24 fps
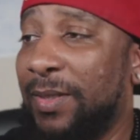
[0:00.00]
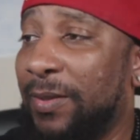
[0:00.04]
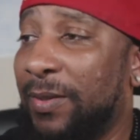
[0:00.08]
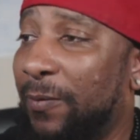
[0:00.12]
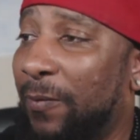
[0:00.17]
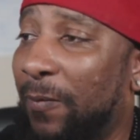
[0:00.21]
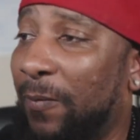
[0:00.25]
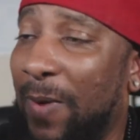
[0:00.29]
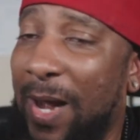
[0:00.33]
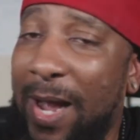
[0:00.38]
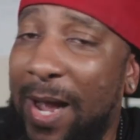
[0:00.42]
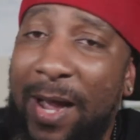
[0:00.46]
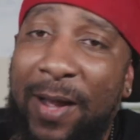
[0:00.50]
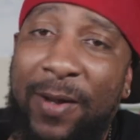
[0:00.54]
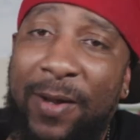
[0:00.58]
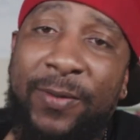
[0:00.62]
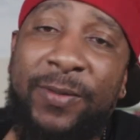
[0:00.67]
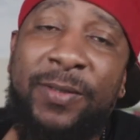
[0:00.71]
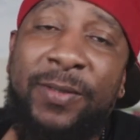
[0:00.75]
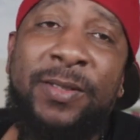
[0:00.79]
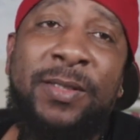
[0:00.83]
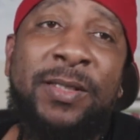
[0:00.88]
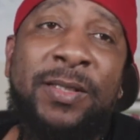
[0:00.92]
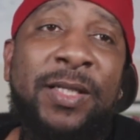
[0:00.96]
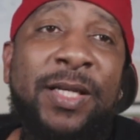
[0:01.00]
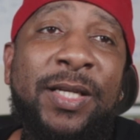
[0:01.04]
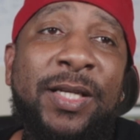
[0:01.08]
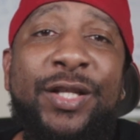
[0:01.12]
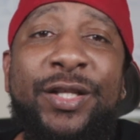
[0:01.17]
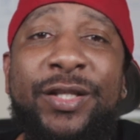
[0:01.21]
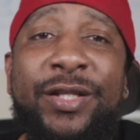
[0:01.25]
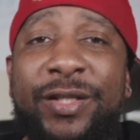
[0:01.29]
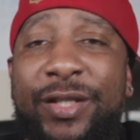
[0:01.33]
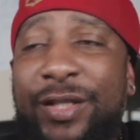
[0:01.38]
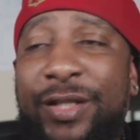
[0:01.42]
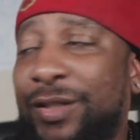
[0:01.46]
Wow.
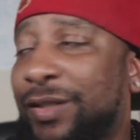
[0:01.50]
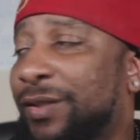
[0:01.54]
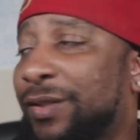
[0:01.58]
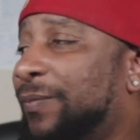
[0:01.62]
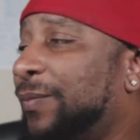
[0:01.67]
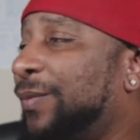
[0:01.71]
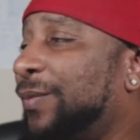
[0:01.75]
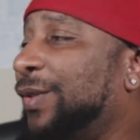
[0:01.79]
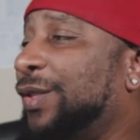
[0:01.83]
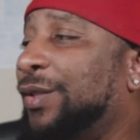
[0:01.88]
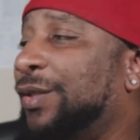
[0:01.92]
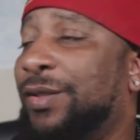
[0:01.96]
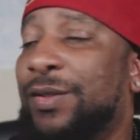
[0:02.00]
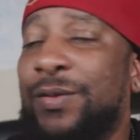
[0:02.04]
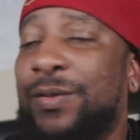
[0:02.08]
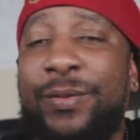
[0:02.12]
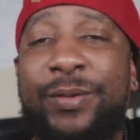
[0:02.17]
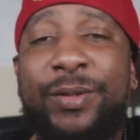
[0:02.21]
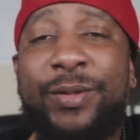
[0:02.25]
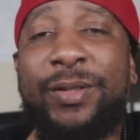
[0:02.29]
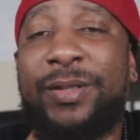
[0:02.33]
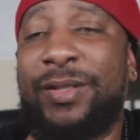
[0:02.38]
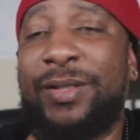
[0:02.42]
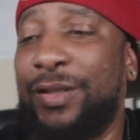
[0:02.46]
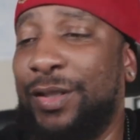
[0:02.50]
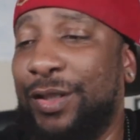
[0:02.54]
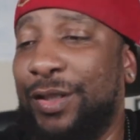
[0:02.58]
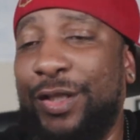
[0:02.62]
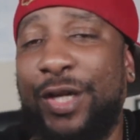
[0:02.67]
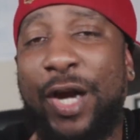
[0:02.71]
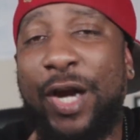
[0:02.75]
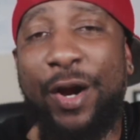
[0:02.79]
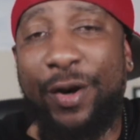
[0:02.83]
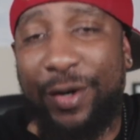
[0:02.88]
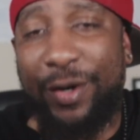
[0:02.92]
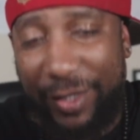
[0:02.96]
You
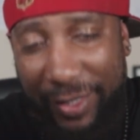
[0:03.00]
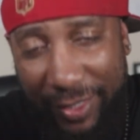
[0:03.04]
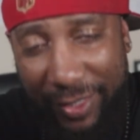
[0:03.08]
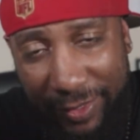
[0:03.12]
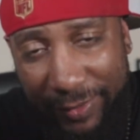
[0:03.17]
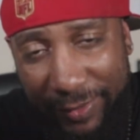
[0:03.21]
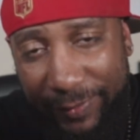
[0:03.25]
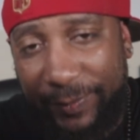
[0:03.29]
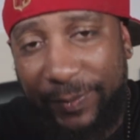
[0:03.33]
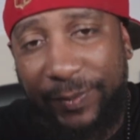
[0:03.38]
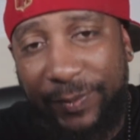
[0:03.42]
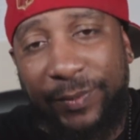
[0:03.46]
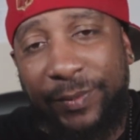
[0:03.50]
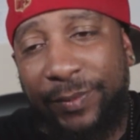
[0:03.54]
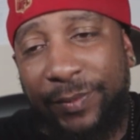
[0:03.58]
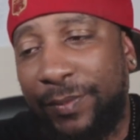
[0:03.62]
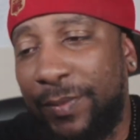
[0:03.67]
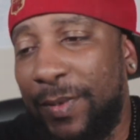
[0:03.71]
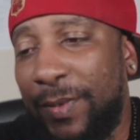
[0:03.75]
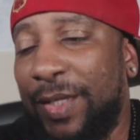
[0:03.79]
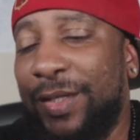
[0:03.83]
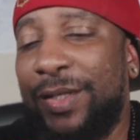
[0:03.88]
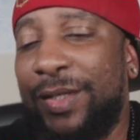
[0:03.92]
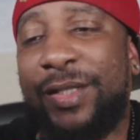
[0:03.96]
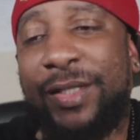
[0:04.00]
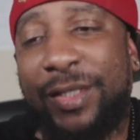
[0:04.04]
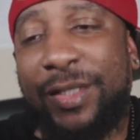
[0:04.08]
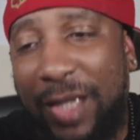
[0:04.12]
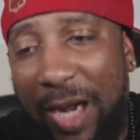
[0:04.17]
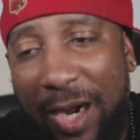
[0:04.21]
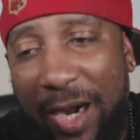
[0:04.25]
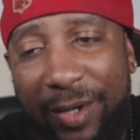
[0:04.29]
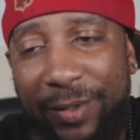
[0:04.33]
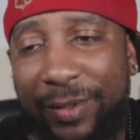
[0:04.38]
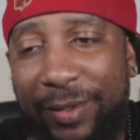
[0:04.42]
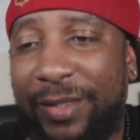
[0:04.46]
dirty.
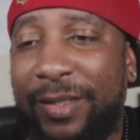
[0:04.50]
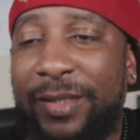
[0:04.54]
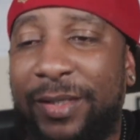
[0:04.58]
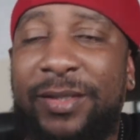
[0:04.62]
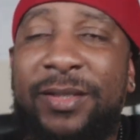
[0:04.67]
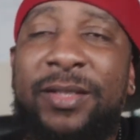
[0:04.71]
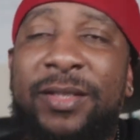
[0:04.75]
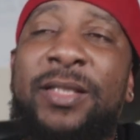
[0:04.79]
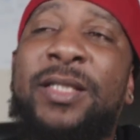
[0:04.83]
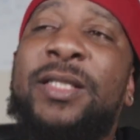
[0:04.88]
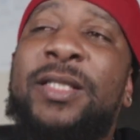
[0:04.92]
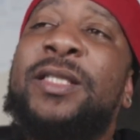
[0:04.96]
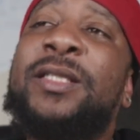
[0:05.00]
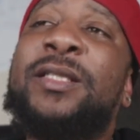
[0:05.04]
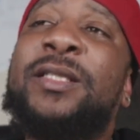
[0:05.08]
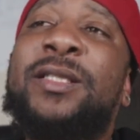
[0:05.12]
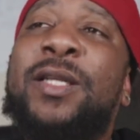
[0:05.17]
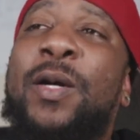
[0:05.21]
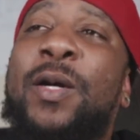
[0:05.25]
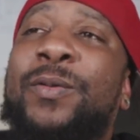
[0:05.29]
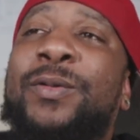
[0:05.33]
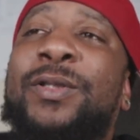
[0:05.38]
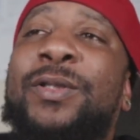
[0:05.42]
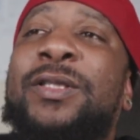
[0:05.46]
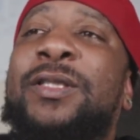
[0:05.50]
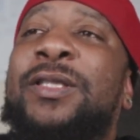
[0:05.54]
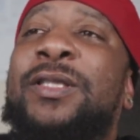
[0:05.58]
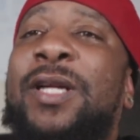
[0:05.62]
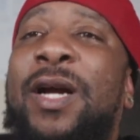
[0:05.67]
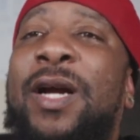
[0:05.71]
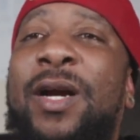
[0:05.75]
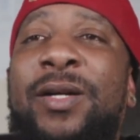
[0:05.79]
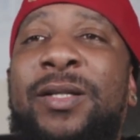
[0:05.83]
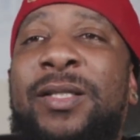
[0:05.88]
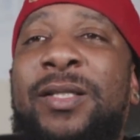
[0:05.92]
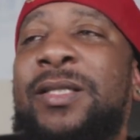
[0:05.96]
Dirty. So
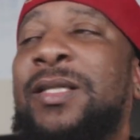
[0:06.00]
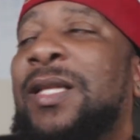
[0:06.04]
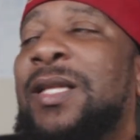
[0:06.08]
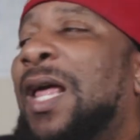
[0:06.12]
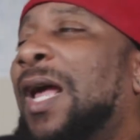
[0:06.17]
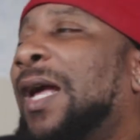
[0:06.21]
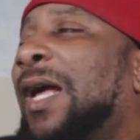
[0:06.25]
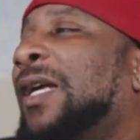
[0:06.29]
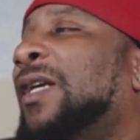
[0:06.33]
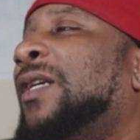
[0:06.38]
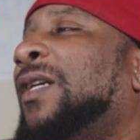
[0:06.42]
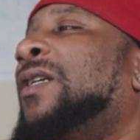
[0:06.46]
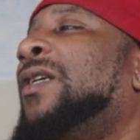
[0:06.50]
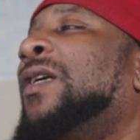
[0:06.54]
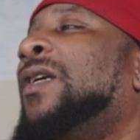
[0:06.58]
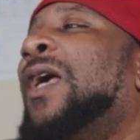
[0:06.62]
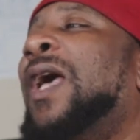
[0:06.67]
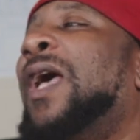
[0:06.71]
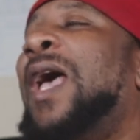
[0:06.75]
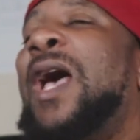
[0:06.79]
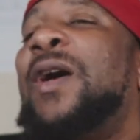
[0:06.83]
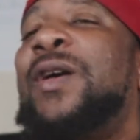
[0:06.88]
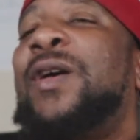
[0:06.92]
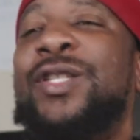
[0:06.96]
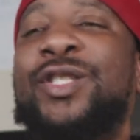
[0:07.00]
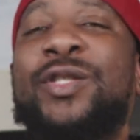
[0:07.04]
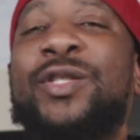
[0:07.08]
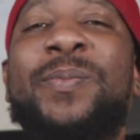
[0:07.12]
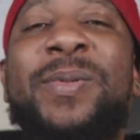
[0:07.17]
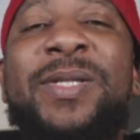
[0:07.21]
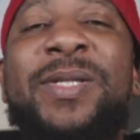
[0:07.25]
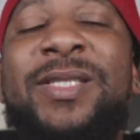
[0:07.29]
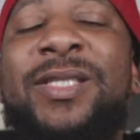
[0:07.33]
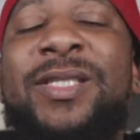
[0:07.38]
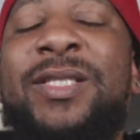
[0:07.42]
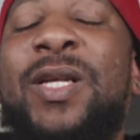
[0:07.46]
dirty. Like, how could you
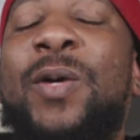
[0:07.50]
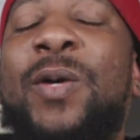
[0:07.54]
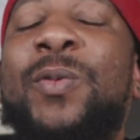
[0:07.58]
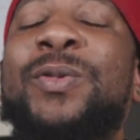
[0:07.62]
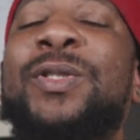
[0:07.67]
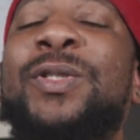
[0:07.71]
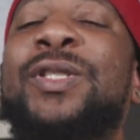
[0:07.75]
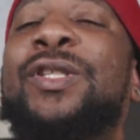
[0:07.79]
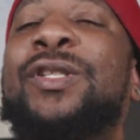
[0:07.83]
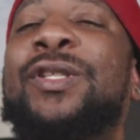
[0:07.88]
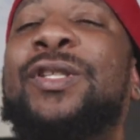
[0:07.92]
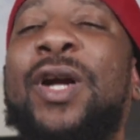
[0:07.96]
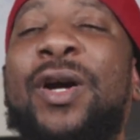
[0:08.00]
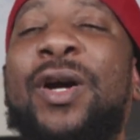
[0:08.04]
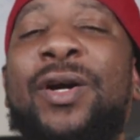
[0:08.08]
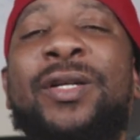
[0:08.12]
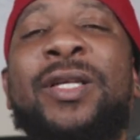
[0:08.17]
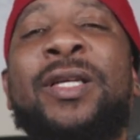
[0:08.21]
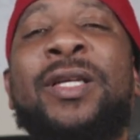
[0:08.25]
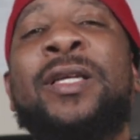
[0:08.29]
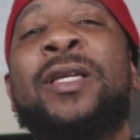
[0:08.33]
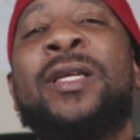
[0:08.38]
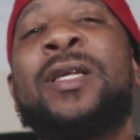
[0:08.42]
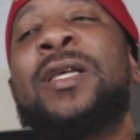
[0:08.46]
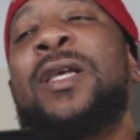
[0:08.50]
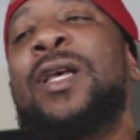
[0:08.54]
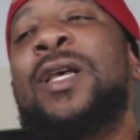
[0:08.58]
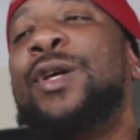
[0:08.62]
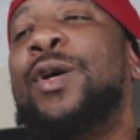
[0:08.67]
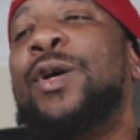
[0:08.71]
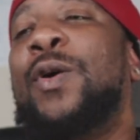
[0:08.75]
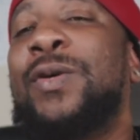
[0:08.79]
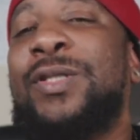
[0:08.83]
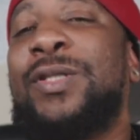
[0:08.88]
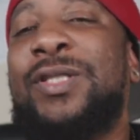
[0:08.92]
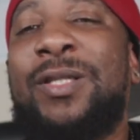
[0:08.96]
be so dirty?
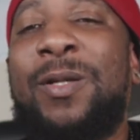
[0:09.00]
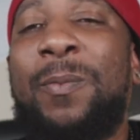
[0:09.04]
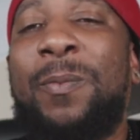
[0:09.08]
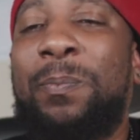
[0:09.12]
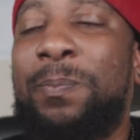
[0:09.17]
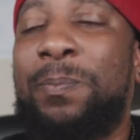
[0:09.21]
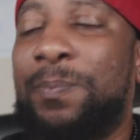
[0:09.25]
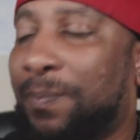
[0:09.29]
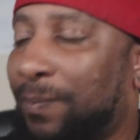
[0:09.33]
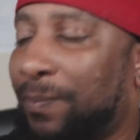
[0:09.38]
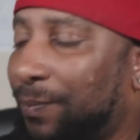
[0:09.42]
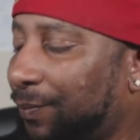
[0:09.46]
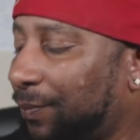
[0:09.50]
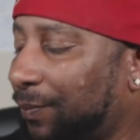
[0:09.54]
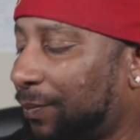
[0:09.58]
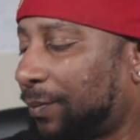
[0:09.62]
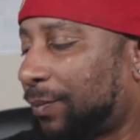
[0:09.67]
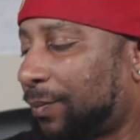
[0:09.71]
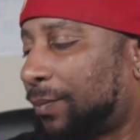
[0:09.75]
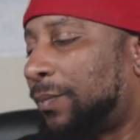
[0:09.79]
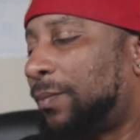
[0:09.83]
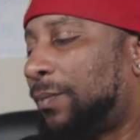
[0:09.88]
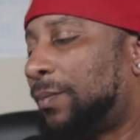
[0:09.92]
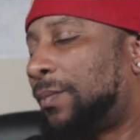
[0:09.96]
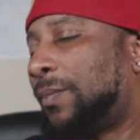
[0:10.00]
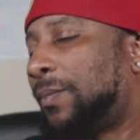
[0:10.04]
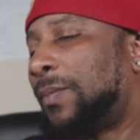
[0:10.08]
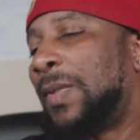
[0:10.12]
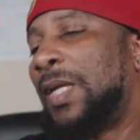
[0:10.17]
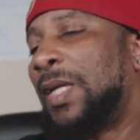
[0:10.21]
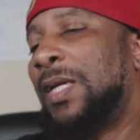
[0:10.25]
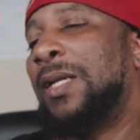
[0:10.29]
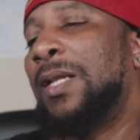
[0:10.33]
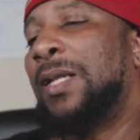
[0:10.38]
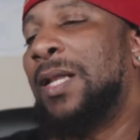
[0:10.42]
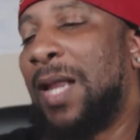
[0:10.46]
Going to the,
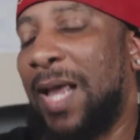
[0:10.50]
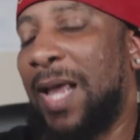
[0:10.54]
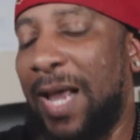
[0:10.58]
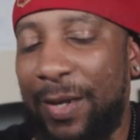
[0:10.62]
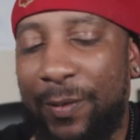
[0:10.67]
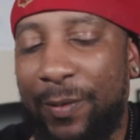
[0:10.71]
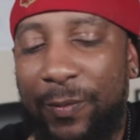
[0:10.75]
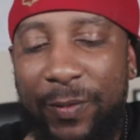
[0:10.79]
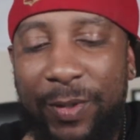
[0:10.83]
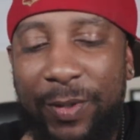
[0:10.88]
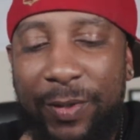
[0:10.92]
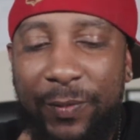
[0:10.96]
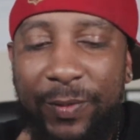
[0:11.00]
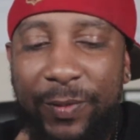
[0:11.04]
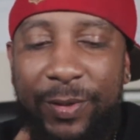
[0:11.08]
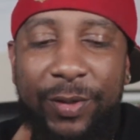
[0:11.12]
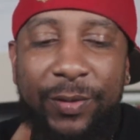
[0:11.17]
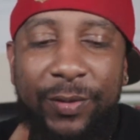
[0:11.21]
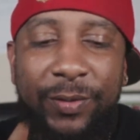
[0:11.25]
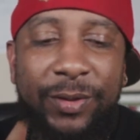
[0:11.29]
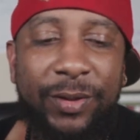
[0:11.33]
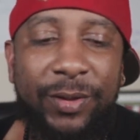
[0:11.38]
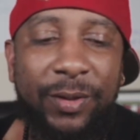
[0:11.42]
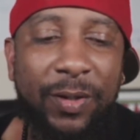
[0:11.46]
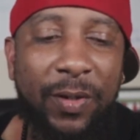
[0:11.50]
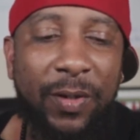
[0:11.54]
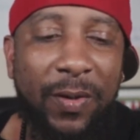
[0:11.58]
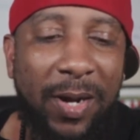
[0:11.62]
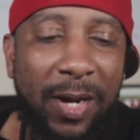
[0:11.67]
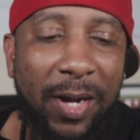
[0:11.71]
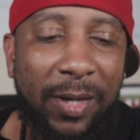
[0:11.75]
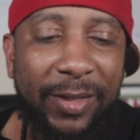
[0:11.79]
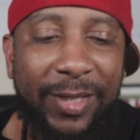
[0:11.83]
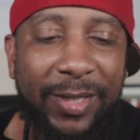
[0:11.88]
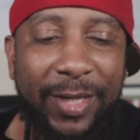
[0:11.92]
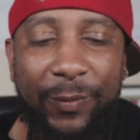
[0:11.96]
like, we used to go
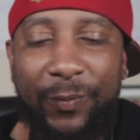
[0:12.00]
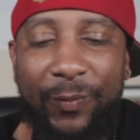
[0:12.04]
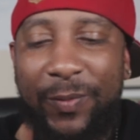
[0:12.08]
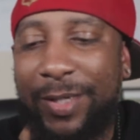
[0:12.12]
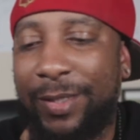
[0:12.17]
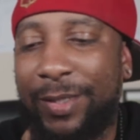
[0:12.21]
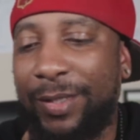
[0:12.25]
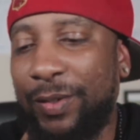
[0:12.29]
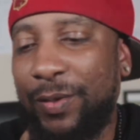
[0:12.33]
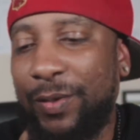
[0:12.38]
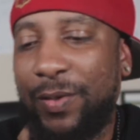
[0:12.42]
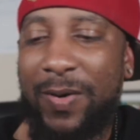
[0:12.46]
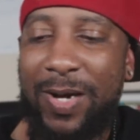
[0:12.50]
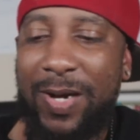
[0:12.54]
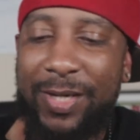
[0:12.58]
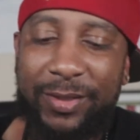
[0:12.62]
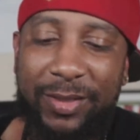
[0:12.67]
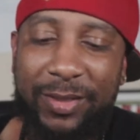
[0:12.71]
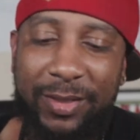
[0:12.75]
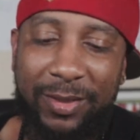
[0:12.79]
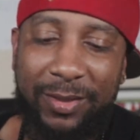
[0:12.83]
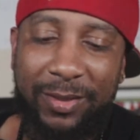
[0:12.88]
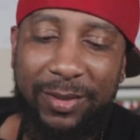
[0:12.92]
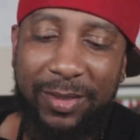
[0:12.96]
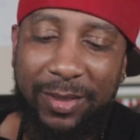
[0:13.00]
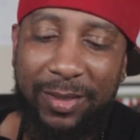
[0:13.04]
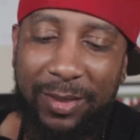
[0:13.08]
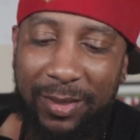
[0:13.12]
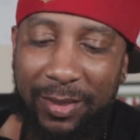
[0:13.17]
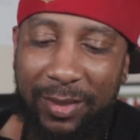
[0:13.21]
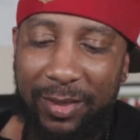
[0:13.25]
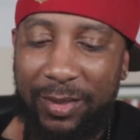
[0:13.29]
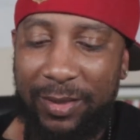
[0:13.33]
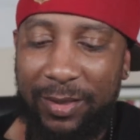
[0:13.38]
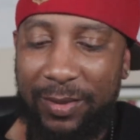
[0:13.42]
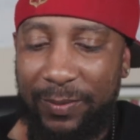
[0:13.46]
out and get ready to go out to the
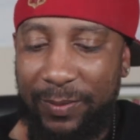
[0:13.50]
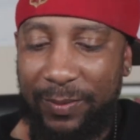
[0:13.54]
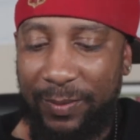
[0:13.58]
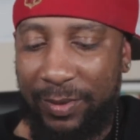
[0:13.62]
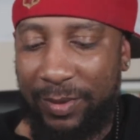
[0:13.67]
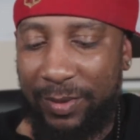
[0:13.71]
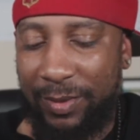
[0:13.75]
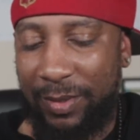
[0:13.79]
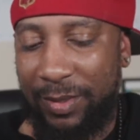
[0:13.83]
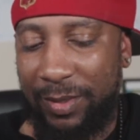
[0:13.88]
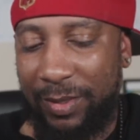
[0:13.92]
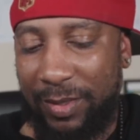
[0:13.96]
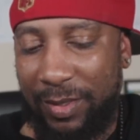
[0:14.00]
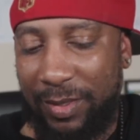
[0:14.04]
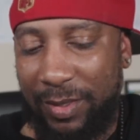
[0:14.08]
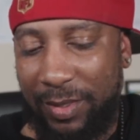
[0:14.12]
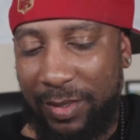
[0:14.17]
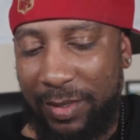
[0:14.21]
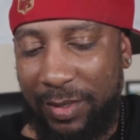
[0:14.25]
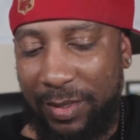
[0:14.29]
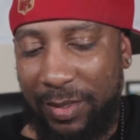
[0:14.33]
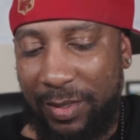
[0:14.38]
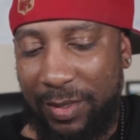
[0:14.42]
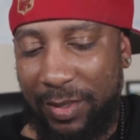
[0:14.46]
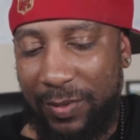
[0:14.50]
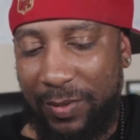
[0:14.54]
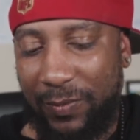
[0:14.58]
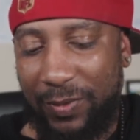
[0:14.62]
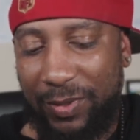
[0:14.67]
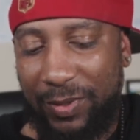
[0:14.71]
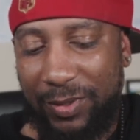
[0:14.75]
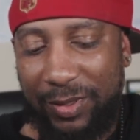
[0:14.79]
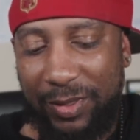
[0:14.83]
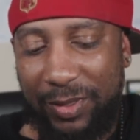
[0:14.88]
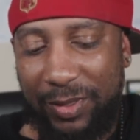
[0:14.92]
club. Man.